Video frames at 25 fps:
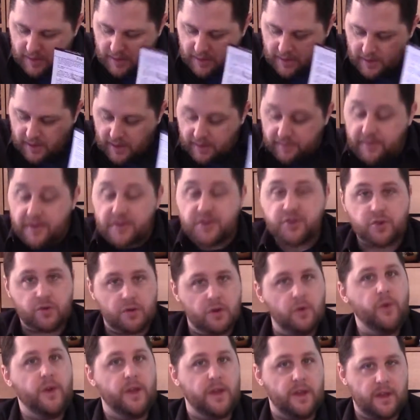Adventure a
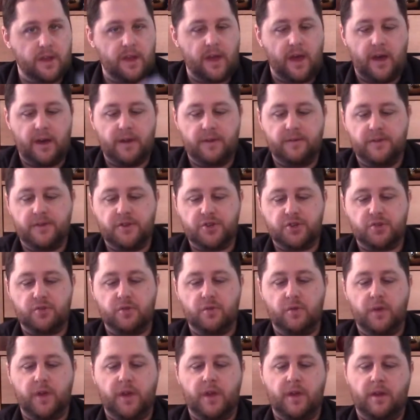Week, yeah, Adventure a
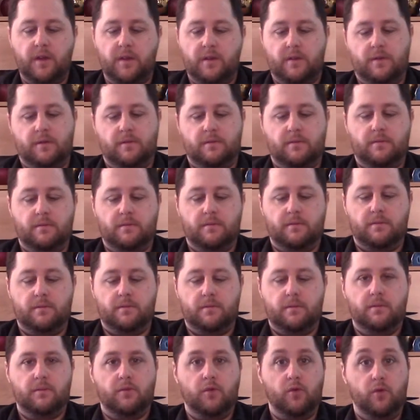Week.
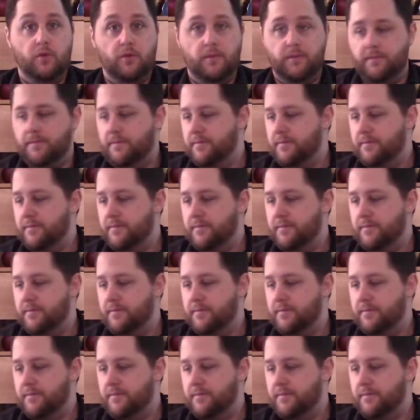Cool.